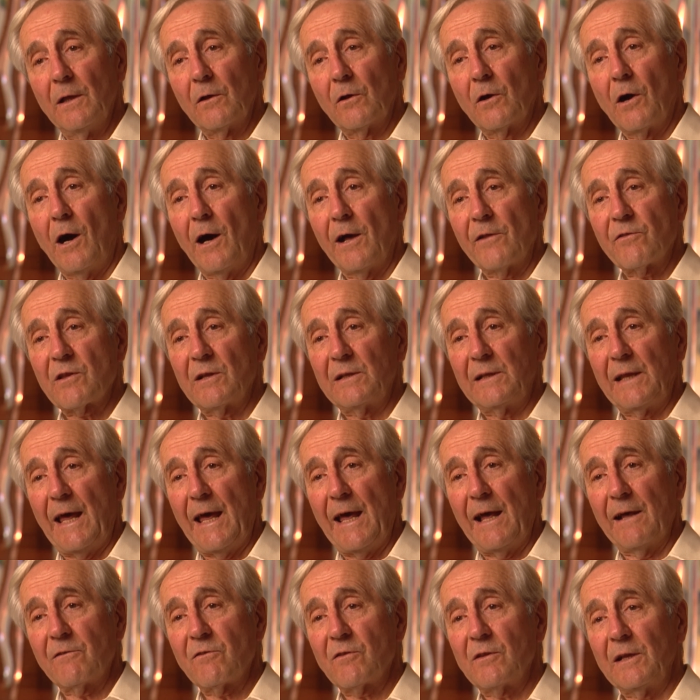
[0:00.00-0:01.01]
cause an
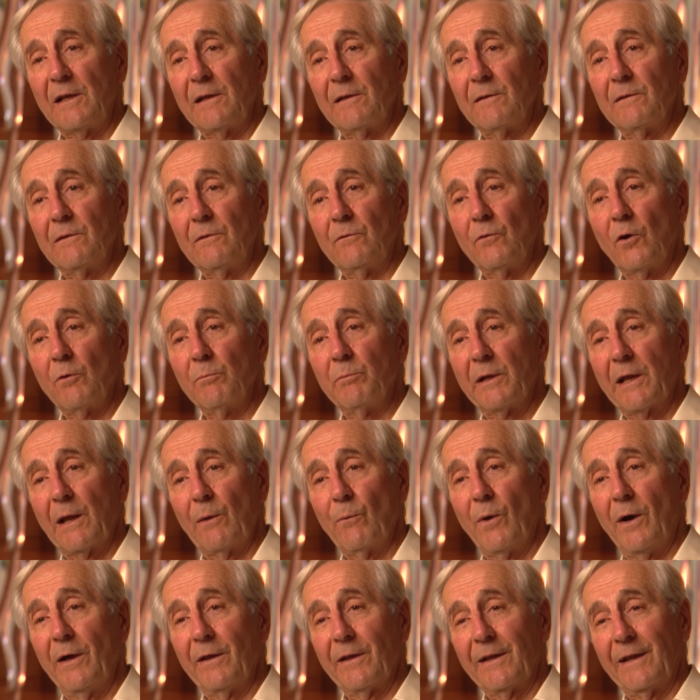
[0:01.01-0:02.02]
accident, and nobody
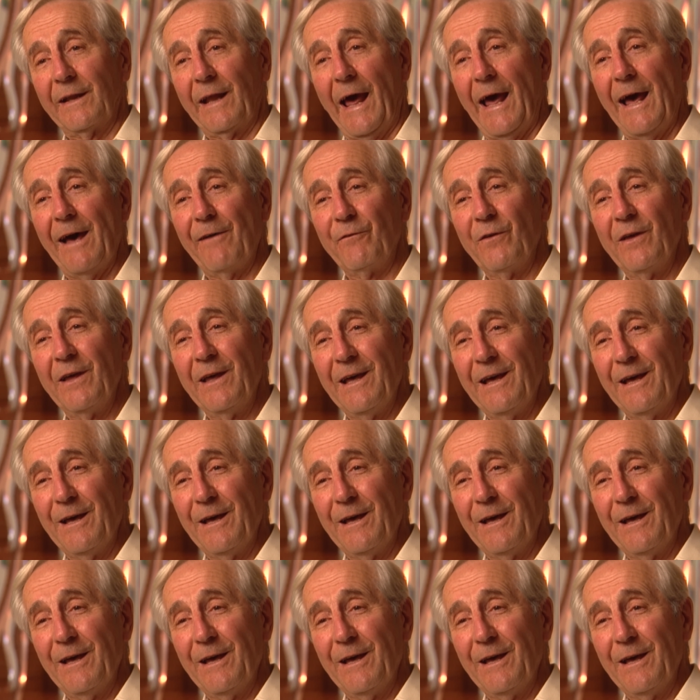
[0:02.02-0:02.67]
wanted to have